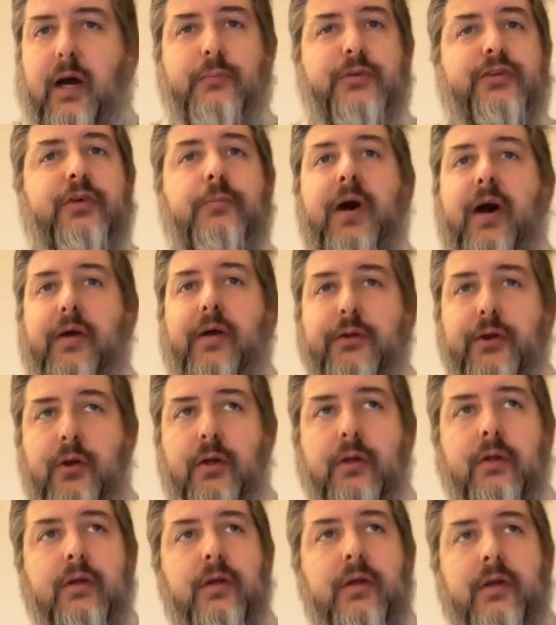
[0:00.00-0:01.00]
Some
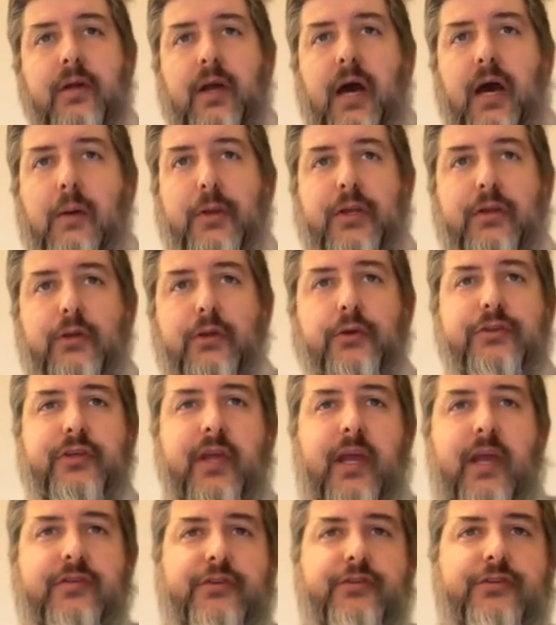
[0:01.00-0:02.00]
other common use
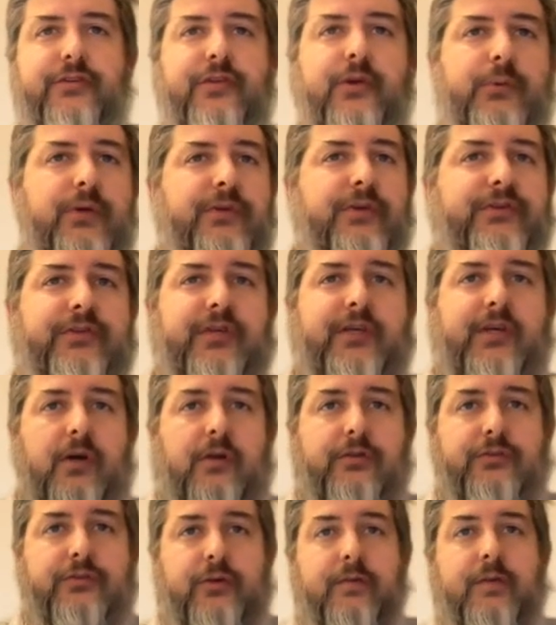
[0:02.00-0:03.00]
cases that we see
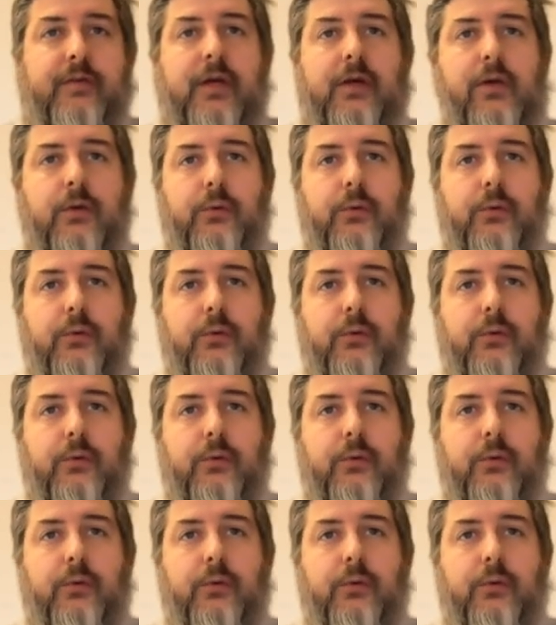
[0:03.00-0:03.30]
are sort of